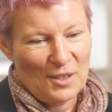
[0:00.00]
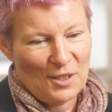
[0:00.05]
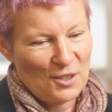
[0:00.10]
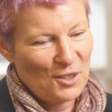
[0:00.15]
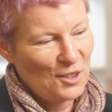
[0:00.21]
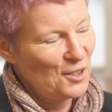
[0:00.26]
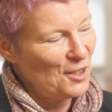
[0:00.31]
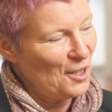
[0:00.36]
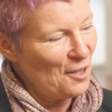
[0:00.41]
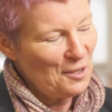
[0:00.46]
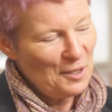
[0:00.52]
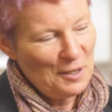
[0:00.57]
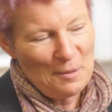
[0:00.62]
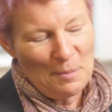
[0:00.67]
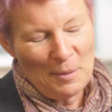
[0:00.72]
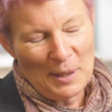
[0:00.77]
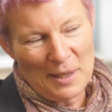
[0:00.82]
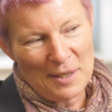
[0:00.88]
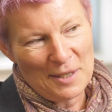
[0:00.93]
Started
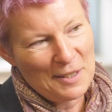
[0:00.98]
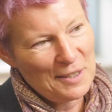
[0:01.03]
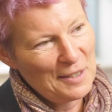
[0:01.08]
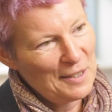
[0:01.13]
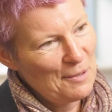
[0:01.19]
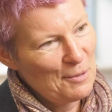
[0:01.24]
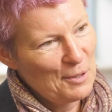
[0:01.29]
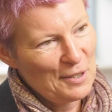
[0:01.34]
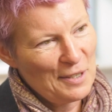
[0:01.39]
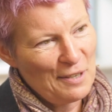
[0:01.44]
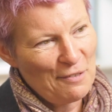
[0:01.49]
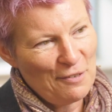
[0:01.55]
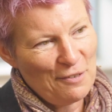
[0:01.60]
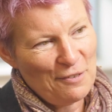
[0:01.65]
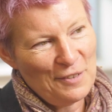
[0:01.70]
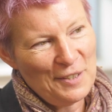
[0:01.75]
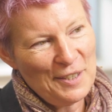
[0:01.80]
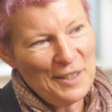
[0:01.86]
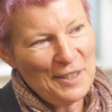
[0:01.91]
a PhD which never
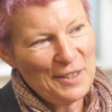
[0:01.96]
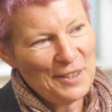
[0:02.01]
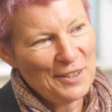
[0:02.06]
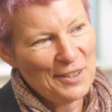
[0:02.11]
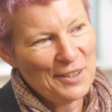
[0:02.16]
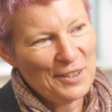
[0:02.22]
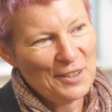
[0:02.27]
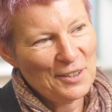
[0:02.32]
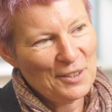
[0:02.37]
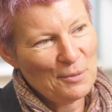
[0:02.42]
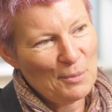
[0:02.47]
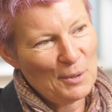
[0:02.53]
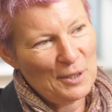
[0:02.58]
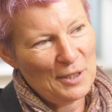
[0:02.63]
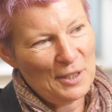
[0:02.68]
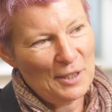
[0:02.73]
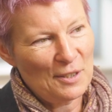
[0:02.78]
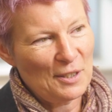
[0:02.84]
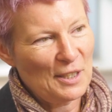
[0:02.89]
finished,
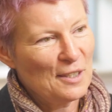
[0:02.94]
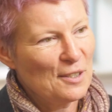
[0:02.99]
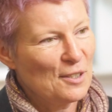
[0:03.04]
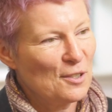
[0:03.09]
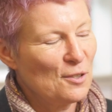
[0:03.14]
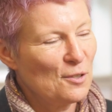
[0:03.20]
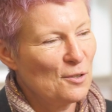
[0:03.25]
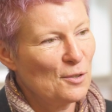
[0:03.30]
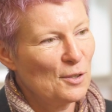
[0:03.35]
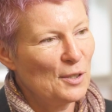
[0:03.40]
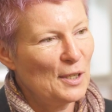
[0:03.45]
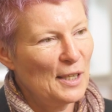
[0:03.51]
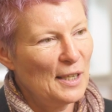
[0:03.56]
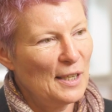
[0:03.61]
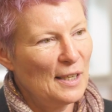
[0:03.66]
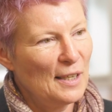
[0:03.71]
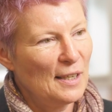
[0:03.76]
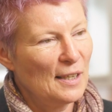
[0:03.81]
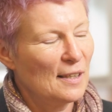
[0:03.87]
went into
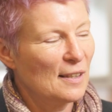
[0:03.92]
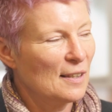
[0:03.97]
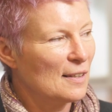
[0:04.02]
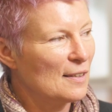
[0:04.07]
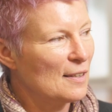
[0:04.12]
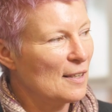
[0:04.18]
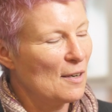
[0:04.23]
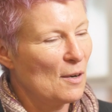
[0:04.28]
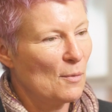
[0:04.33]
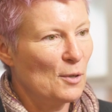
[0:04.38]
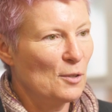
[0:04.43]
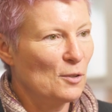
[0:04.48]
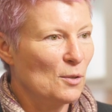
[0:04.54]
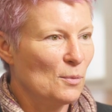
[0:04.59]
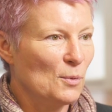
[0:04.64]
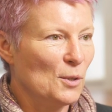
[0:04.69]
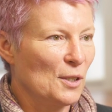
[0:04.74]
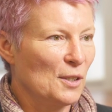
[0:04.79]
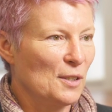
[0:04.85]
industry. Then I went
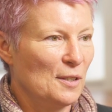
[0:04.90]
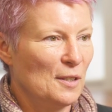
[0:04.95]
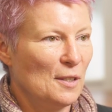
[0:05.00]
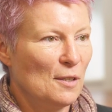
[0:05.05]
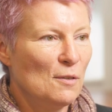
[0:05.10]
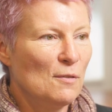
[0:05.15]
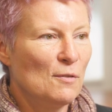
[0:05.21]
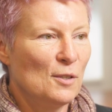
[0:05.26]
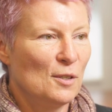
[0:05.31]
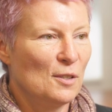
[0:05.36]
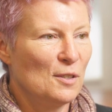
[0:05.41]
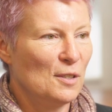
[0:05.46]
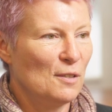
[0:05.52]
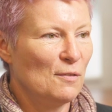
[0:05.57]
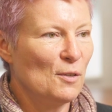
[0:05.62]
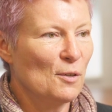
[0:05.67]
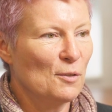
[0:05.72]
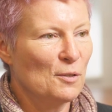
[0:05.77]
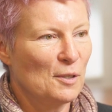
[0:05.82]
to work at the University
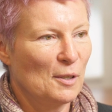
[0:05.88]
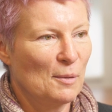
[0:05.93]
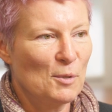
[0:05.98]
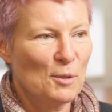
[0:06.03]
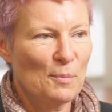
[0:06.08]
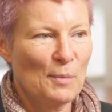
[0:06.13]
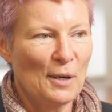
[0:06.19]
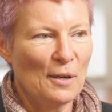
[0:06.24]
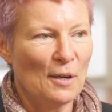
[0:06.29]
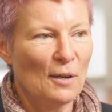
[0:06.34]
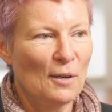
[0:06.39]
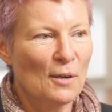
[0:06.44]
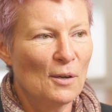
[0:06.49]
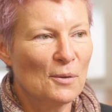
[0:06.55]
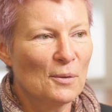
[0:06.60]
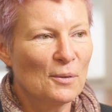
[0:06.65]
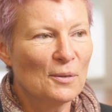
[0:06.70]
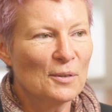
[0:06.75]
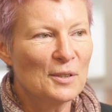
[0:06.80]
of Nottingham and spent a
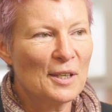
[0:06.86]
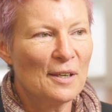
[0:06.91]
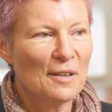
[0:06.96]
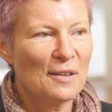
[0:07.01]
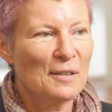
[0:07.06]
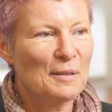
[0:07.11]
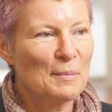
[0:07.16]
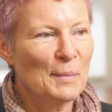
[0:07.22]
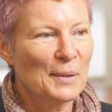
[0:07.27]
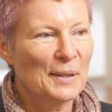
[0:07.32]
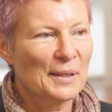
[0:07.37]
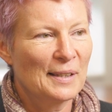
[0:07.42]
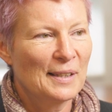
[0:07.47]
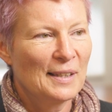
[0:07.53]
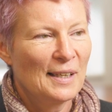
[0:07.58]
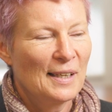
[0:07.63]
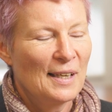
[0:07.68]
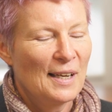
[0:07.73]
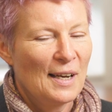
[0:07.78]
long time
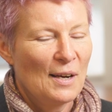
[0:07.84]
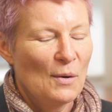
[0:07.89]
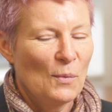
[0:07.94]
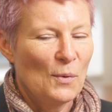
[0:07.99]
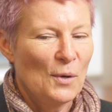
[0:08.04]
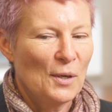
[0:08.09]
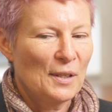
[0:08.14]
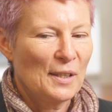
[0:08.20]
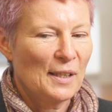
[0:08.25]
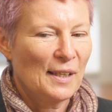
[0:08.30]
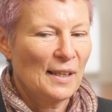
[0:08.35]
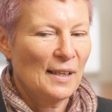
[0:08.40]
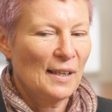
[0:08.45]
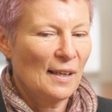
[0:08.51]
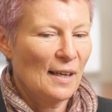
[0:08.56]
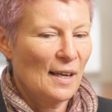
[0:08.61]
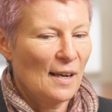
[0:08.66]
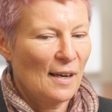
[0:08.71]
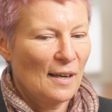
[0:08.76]

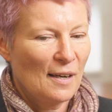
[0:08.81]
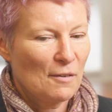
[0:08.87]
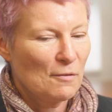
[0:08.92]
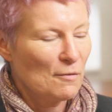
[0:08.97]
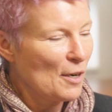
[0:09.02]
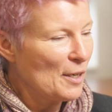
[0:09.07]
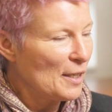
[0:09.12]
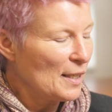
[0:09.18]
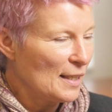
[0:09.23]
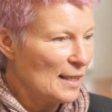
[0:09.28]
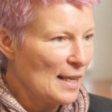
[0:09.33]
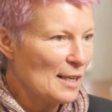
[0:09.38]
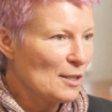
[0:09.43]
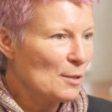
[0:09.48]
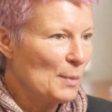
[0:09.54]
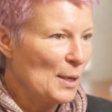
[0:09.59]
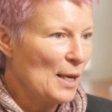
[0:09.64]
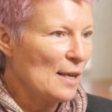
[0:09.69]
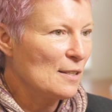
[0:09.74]
working, running an
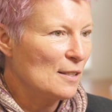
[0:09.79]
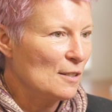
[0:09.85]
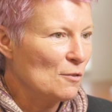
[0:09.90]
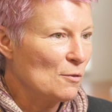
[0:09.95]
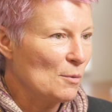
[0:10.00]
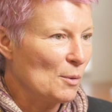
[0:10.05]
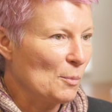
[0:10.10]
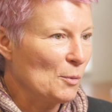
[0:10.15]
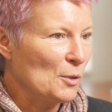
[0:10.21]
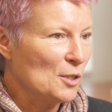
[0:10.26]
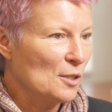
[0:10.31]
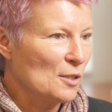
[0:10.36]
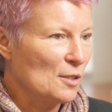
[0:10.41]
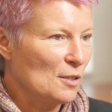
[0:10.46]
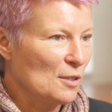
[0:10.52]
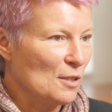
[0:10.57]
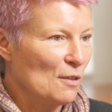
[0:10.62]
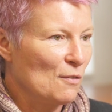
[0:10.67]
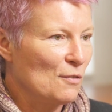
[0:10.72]
XPS instrument, which is
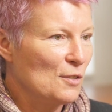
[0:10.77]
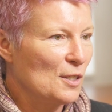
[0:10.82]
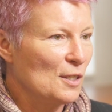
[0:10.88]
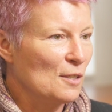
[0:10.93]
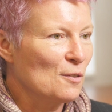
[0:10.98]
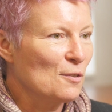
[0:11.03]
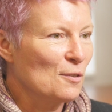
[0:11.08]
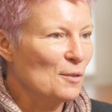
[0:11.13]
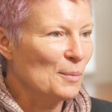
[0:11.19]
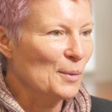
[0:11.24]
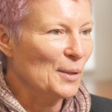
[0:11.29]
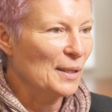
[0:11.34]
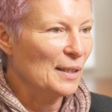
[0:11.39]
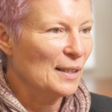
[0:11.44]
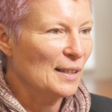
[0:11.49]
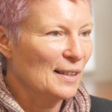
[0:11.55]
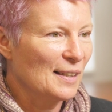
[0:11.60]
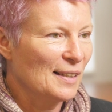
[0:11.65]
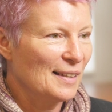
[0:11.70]
a surface
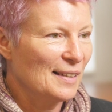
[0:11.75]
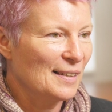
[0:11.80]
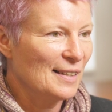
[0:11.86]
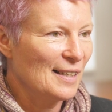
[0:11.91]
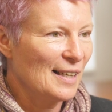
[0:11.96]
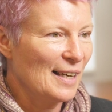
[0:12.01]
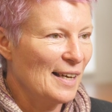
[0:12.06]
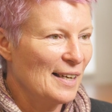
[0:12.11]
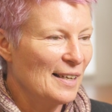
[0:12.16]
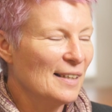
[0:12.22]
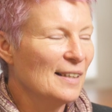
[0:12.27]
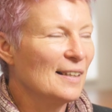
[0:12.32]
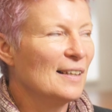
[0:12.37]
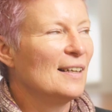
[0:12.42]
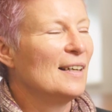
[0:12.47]
instrument there.